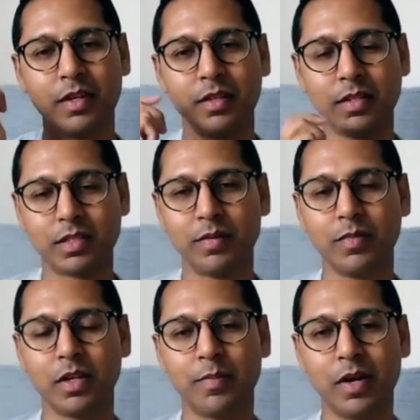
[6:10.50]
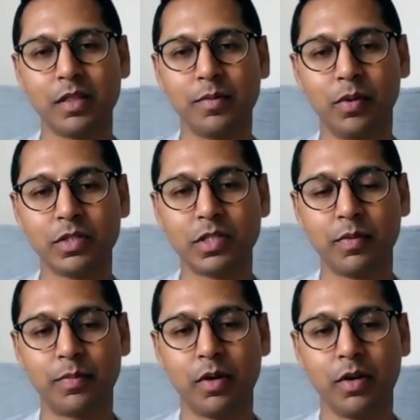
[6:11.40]
There's something about the positive
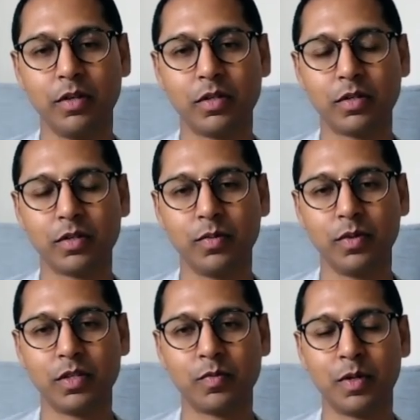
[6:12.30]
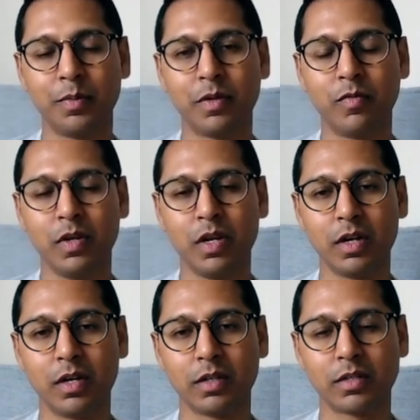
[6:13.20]
approach which Ramana really
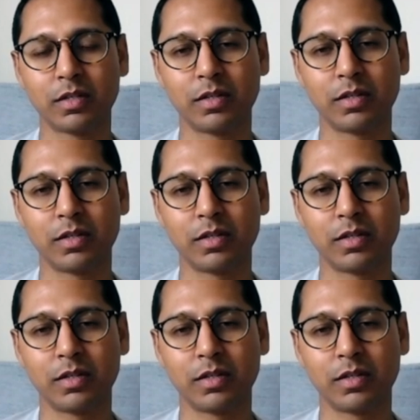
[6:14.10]
likes.